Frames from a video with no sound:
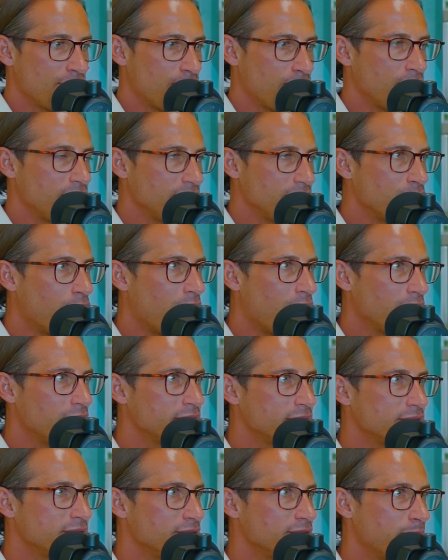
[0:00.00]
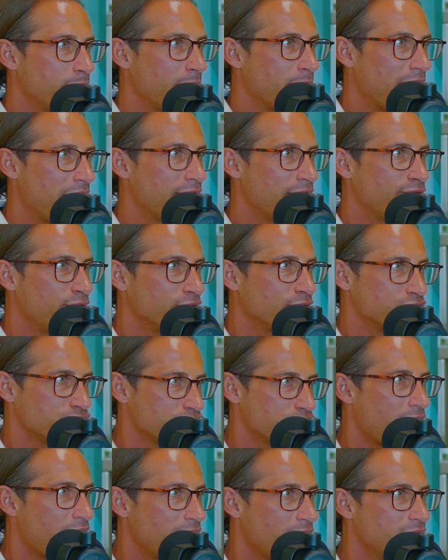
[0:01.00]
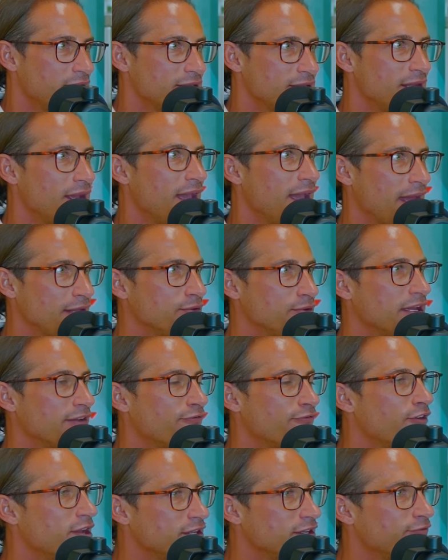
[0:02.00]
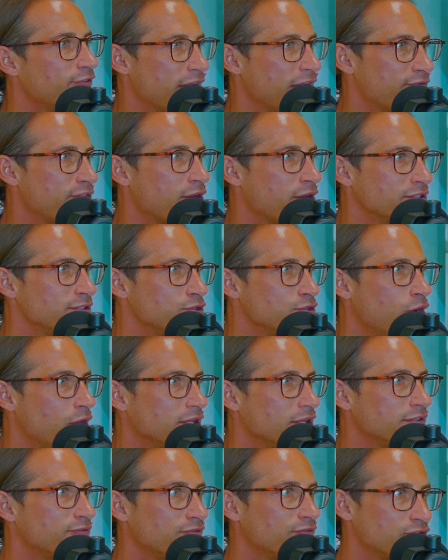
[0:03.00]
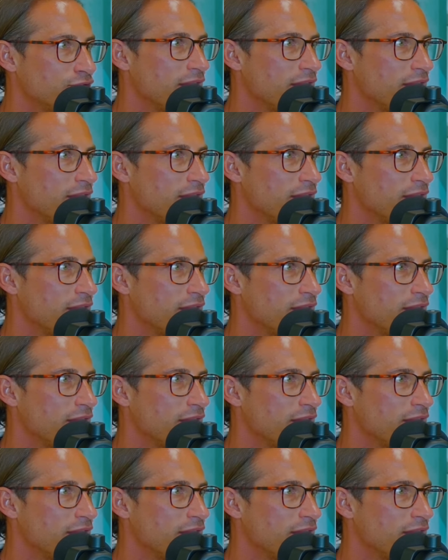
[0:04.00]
$30, you mm-hmm. pay for a challenge mm-hmm. and you get funded $5,000.